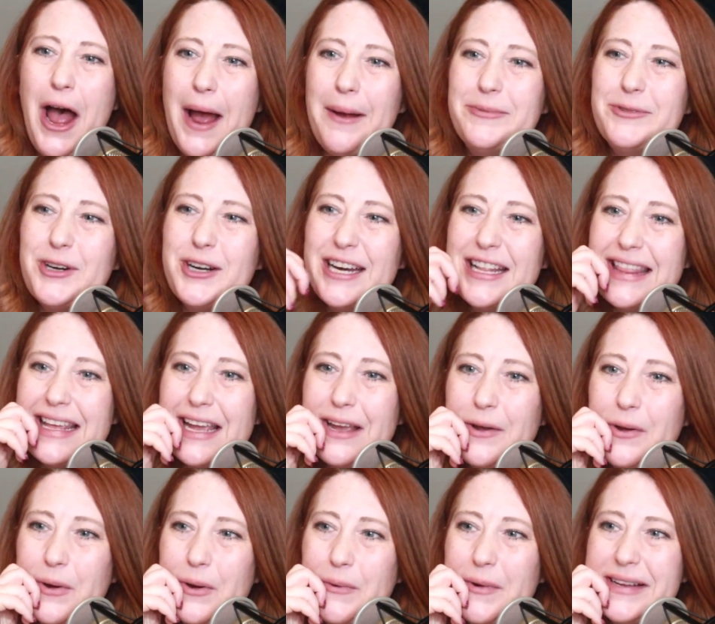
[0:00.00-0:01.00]
I'm trying to think of
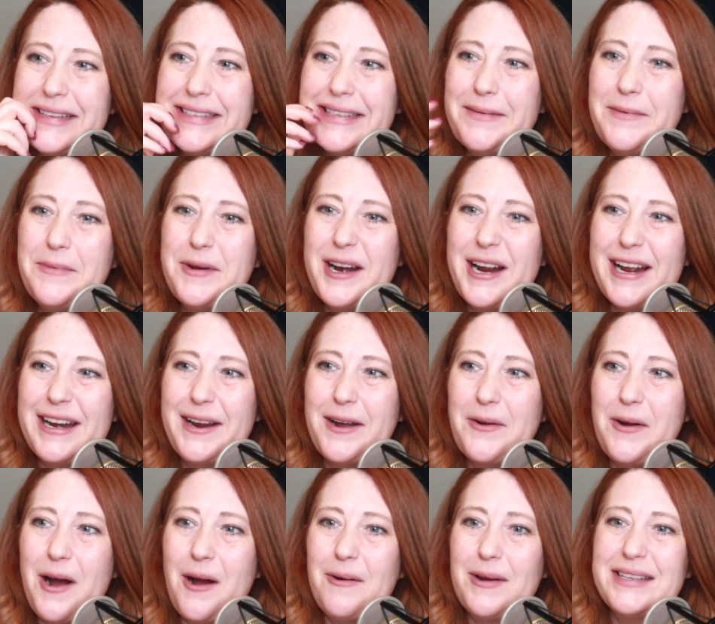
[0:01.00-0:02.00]
who it was. Someone I
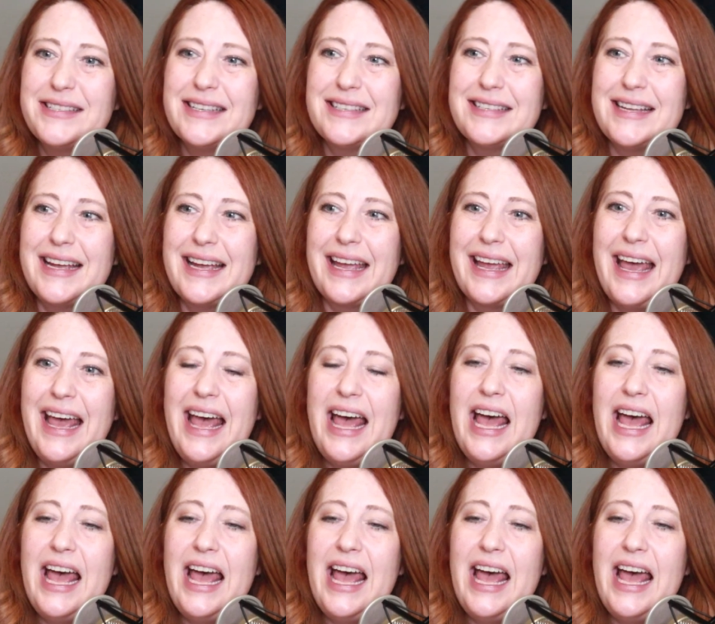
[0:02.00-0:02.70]
know always is like,